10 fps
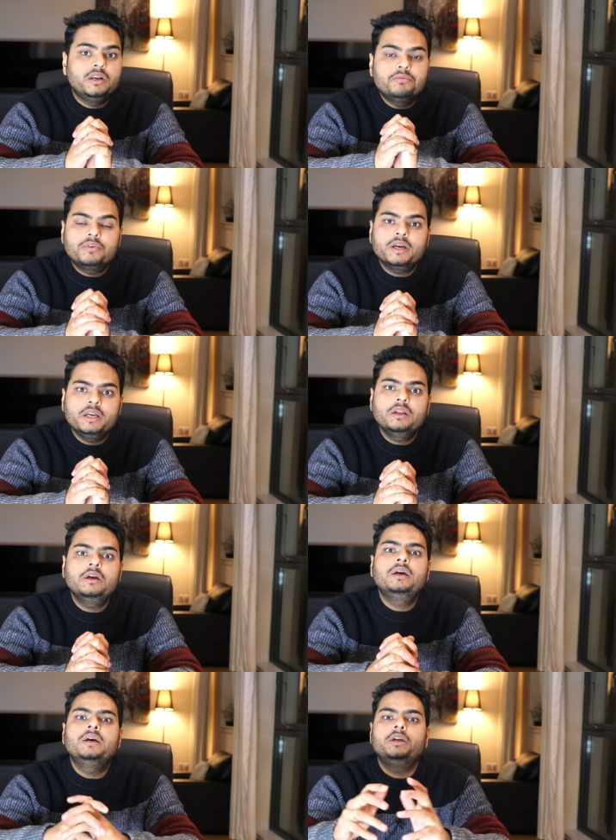define
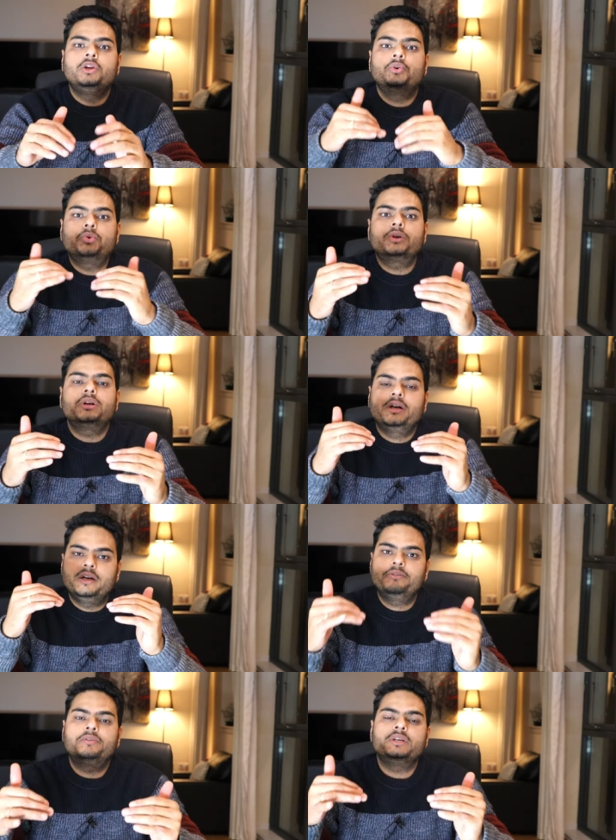your
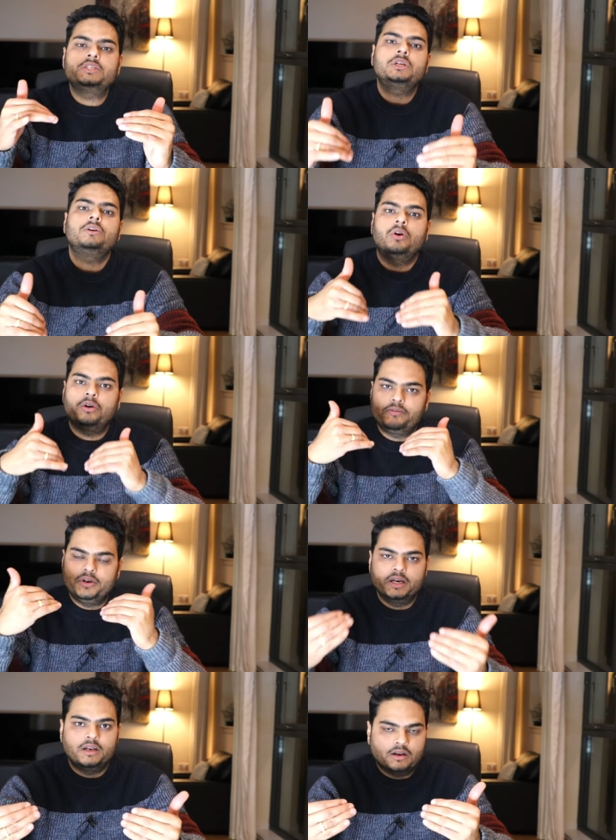definition of
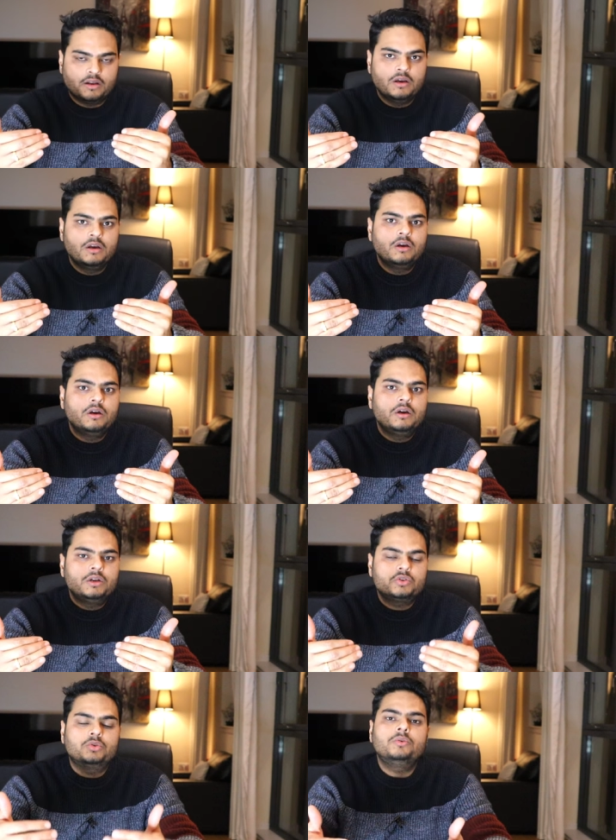done
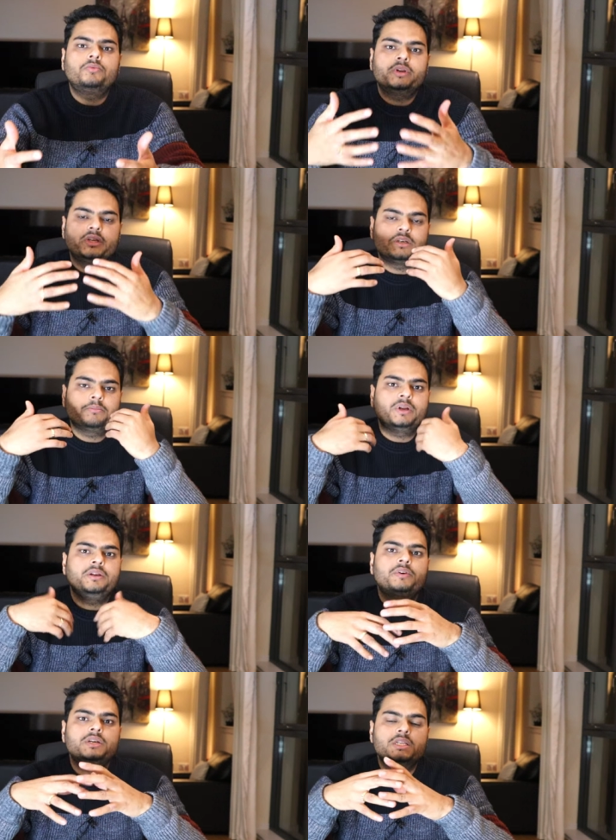so for
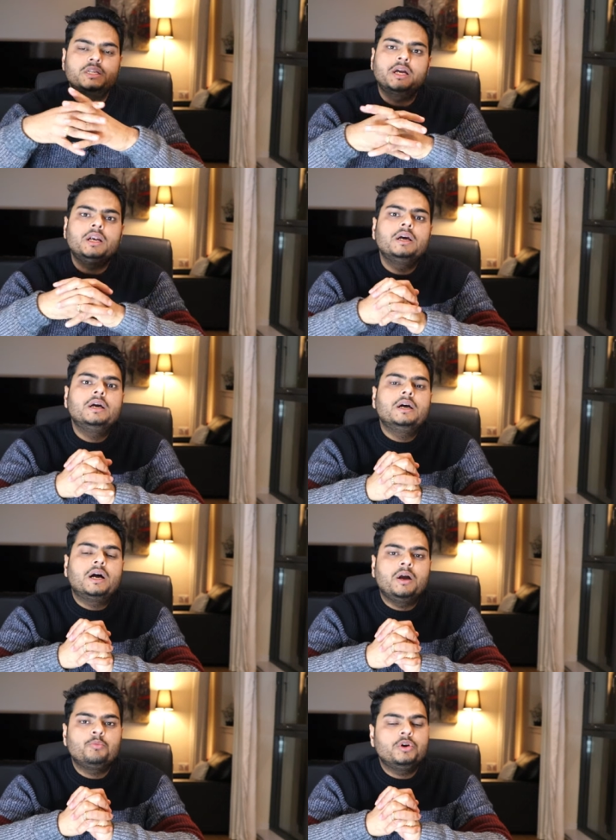example if I say that
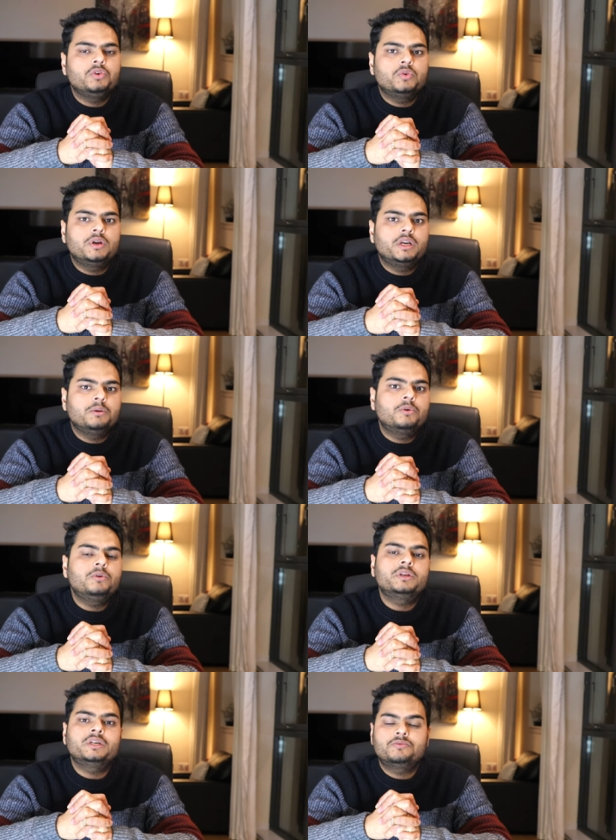I am going to learn
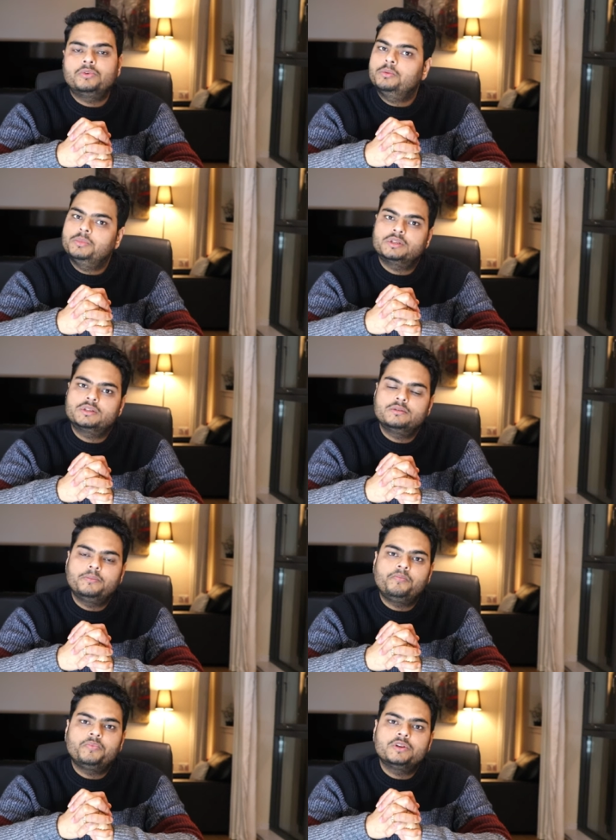about transformers
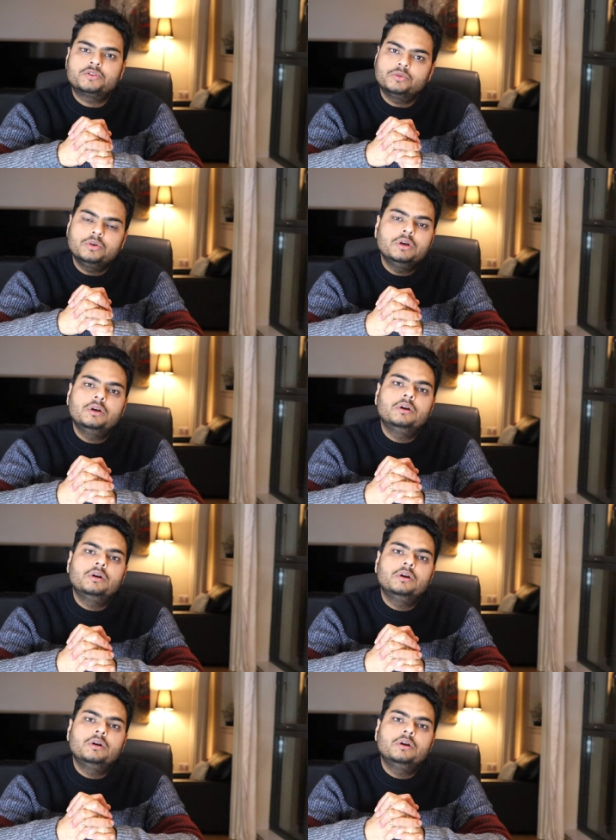so,